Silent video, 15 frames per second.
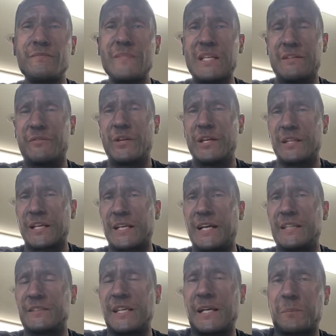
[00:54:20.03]
If you hit the
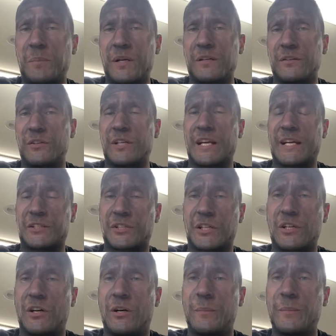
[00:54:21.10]
contact button, you can actually
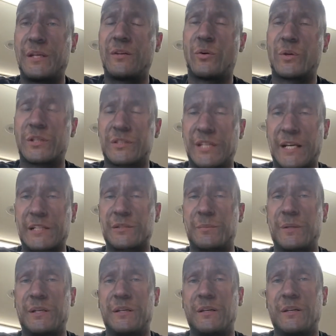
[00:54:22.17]
call me or text
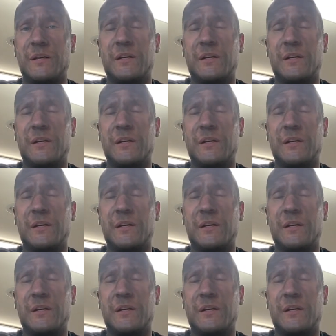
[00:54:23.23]
me.